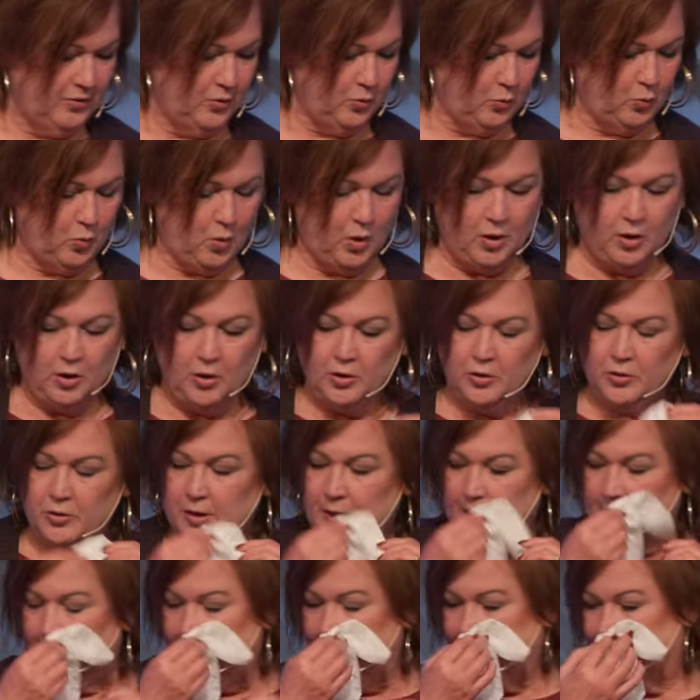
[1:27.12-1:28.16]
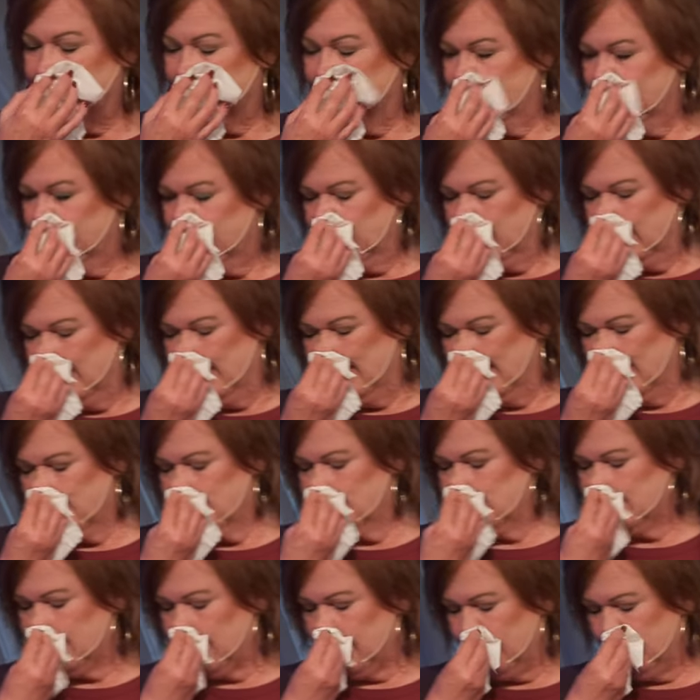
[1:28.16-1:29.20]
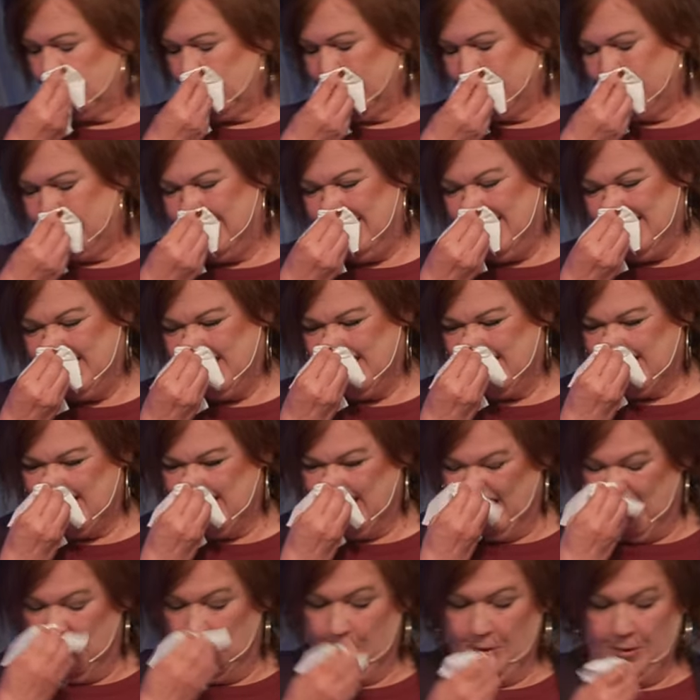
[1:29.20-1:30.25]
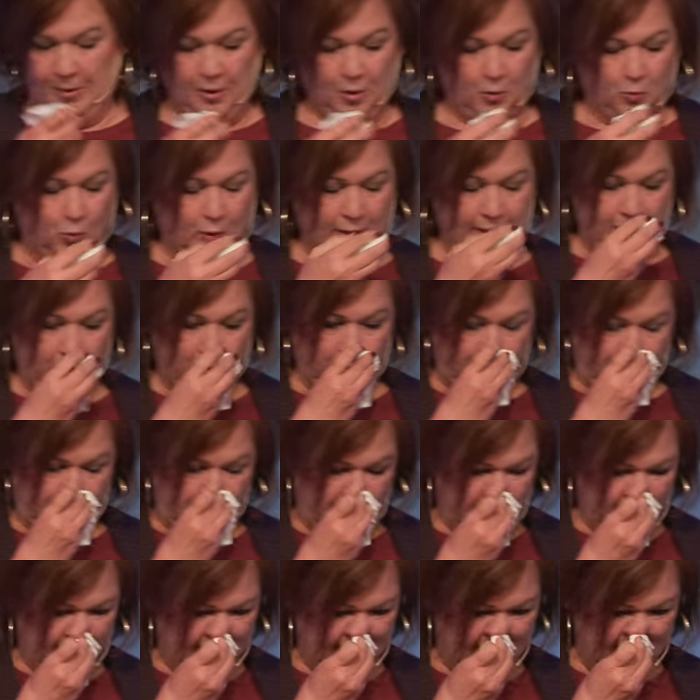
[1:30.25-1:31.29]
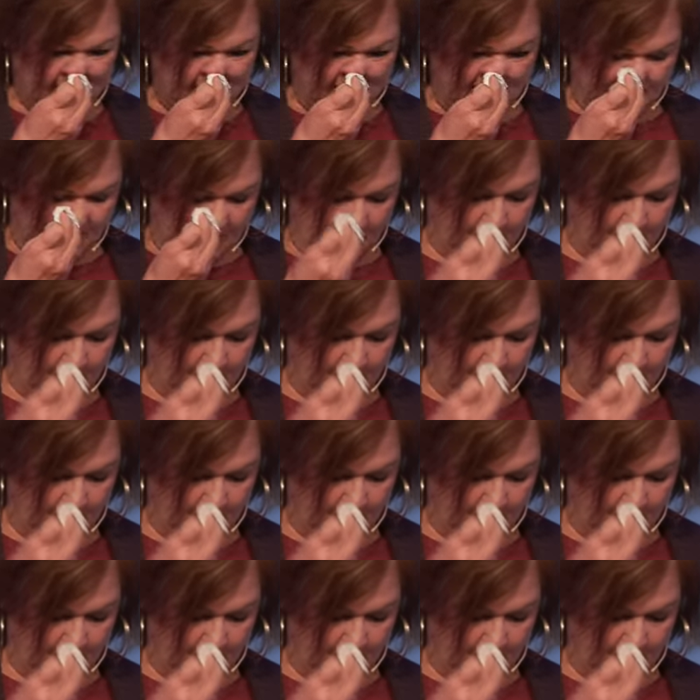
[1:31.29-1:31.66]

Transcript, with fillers: the Word, and I'm sorry about this. We are on